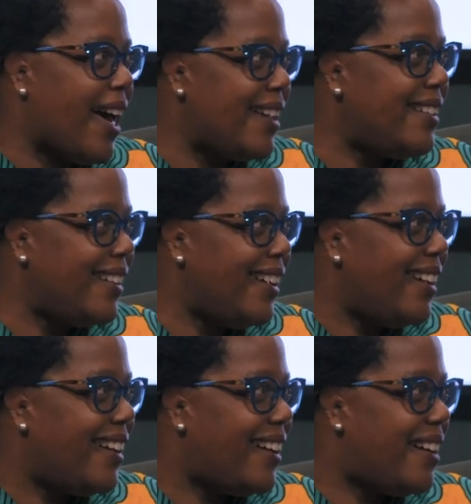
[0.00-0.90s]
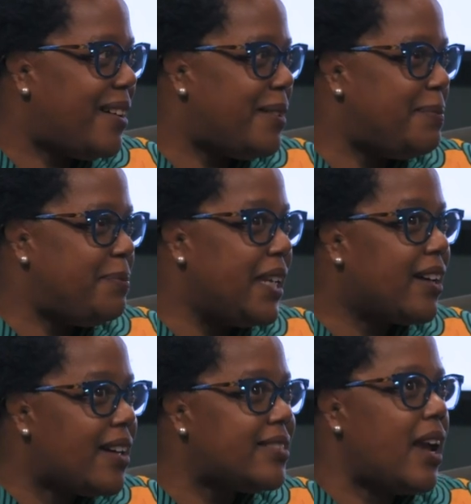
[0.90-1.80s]
head,
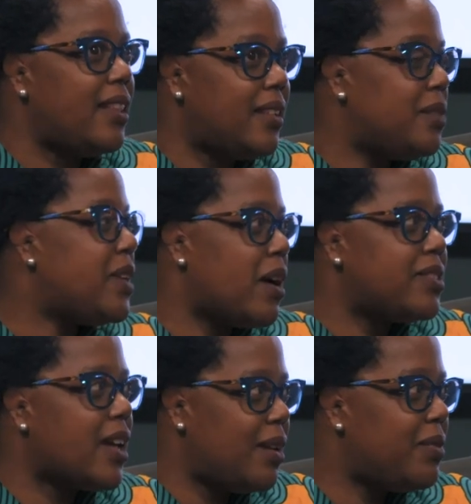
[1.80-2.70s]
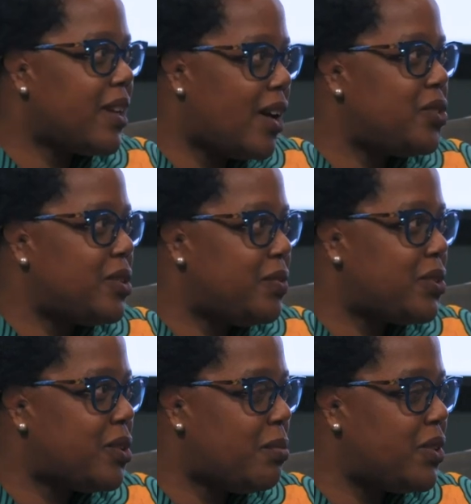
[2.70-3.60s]
because I lived outside of the country
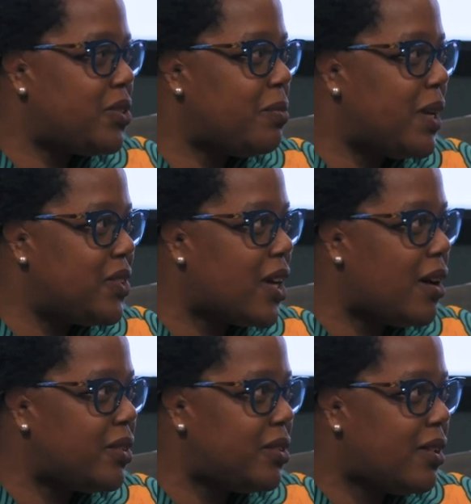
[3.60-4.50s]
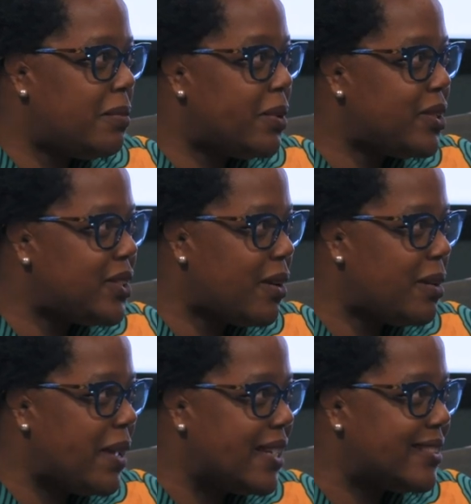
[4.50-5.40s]
for so much of my childhood on
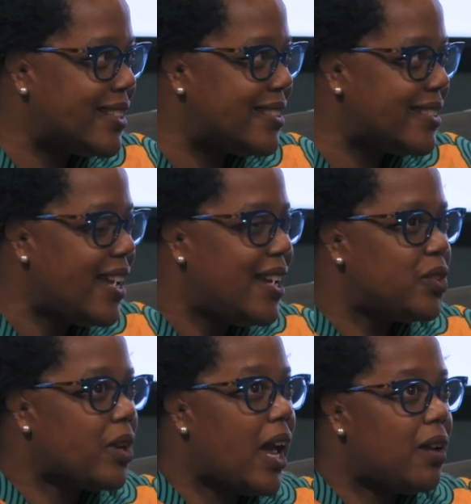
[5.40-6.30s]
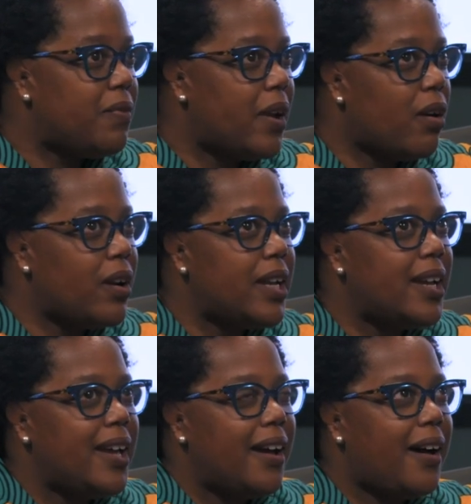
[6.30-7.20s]
military bases. So I had a very